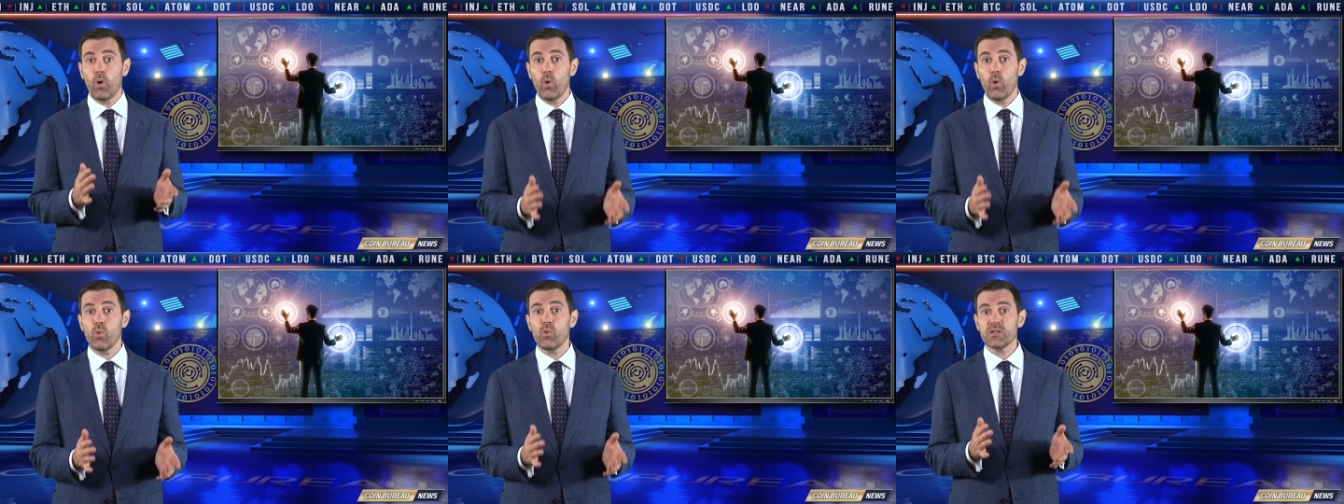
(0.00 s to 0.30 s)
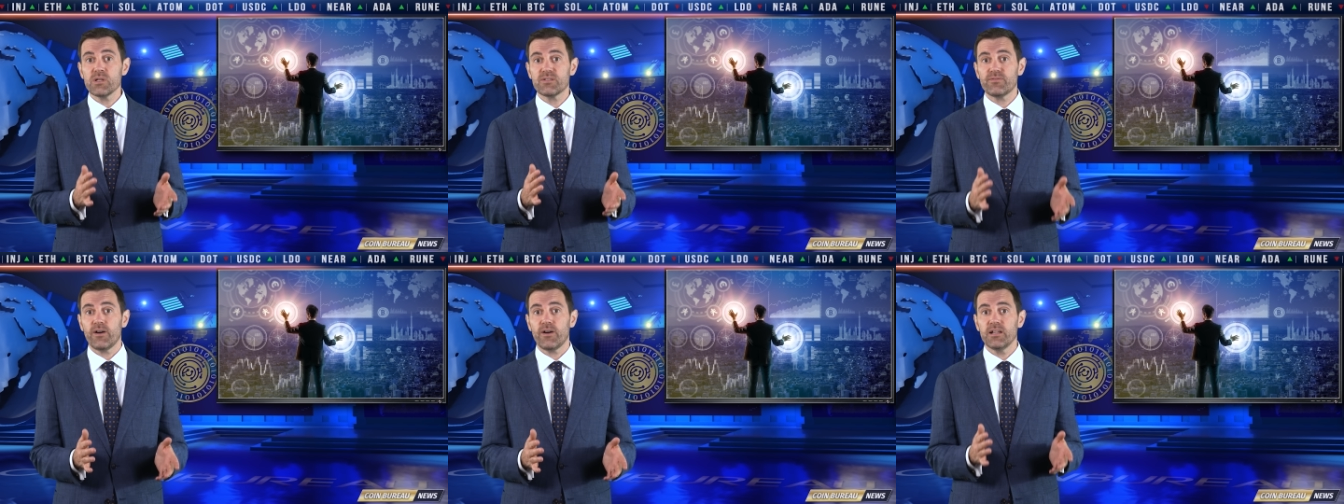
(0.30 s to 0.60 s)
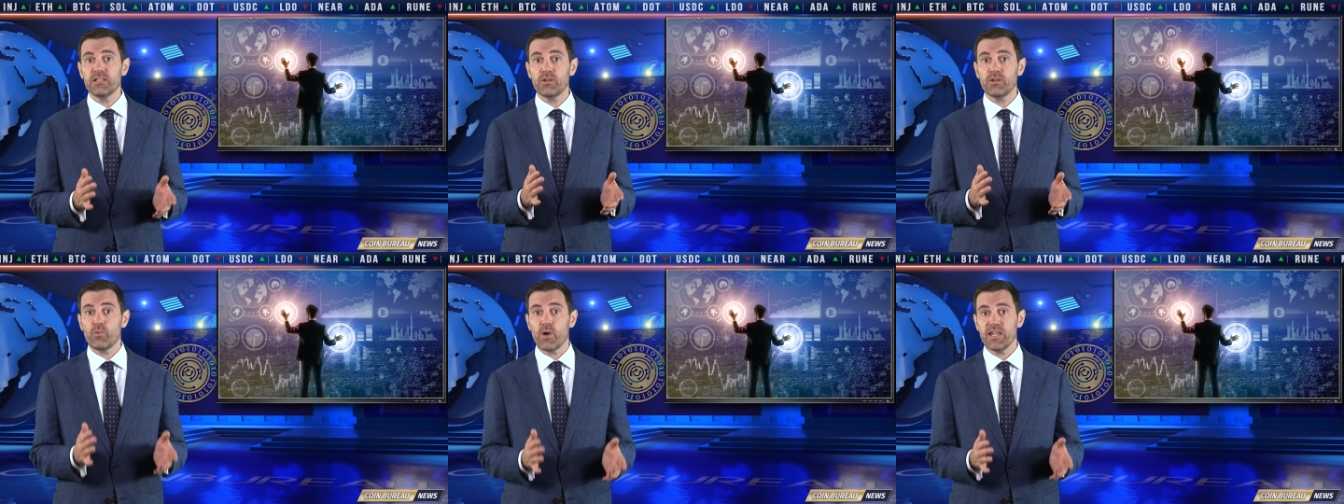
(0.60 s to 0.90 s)
always
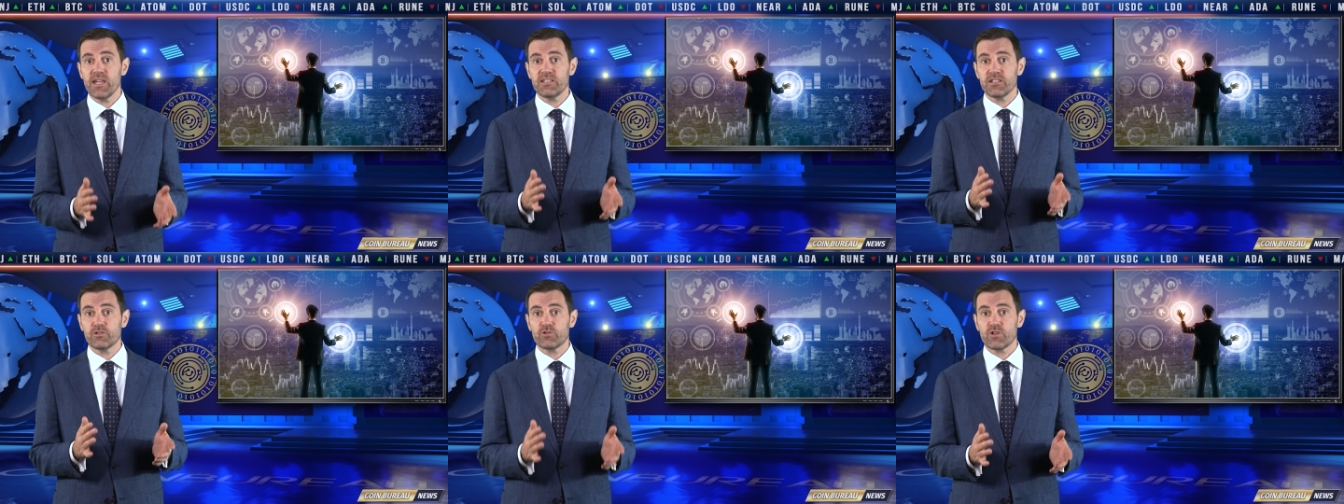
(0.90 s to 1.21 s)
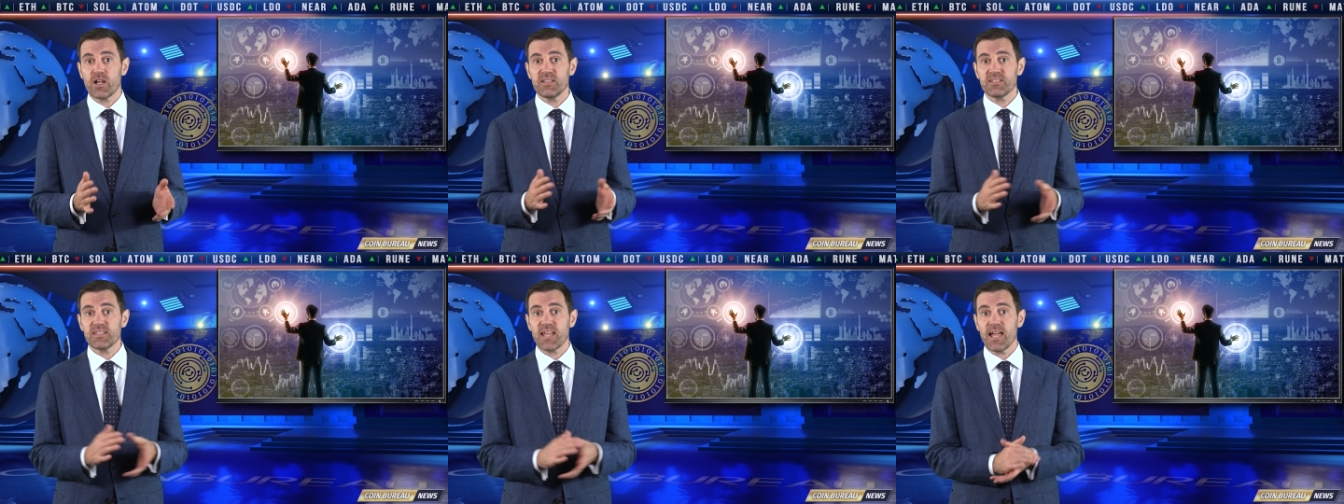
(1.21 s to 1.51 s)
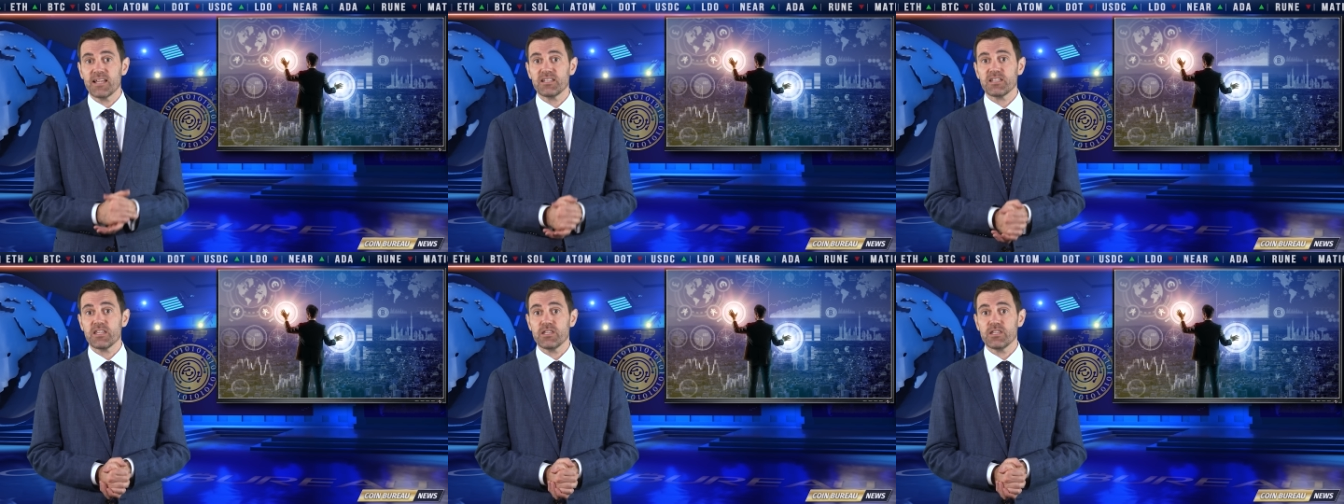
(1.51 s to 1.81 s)
find a way to transact